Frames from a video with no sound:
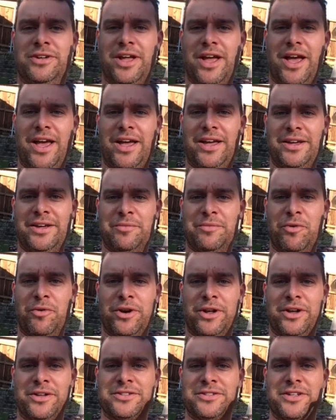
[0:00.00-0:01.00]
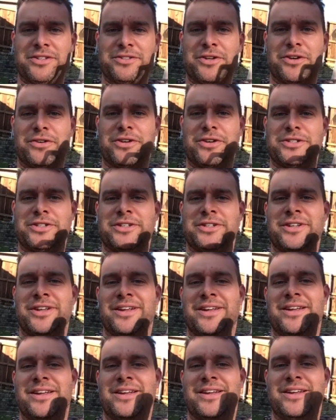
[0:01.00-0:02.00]
Hey, good morning, Uncensored Christian.
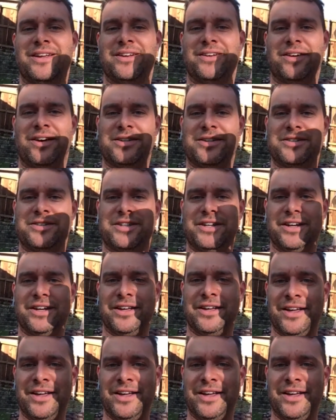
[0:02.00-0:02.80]
Glad to see you.